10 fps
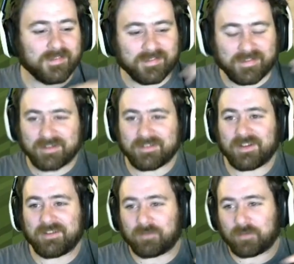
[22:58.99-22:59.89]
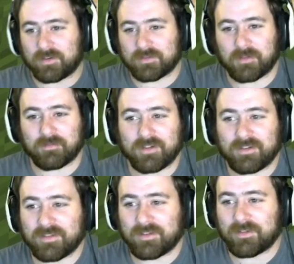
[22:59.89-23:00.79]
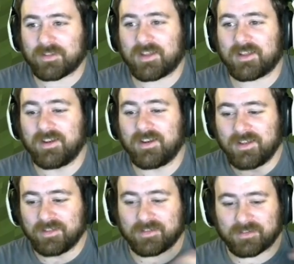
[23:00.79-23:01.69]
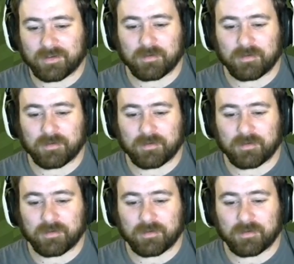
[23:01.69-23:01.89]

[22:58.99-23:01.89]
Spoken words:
Thanks again for watching my video and stuff like that. This is gonna be